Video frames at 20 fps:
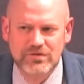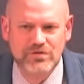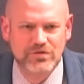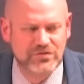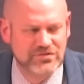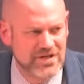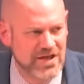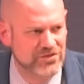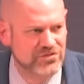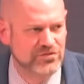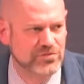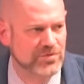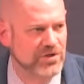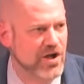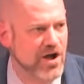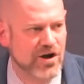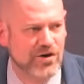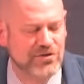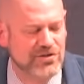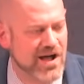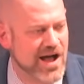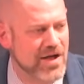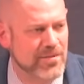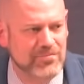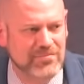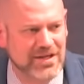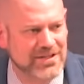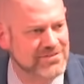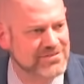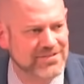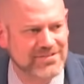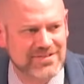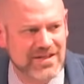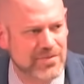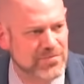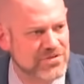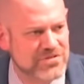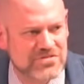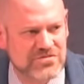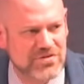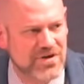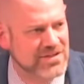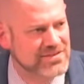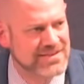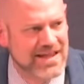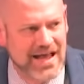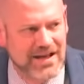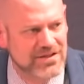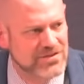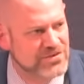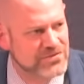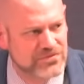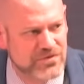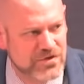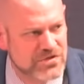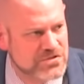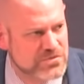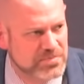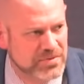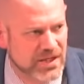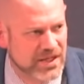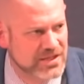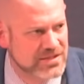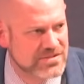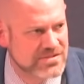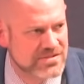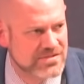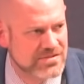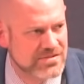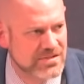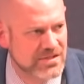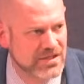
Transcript: in the New Testament are not meant to demonstrate that in the first place.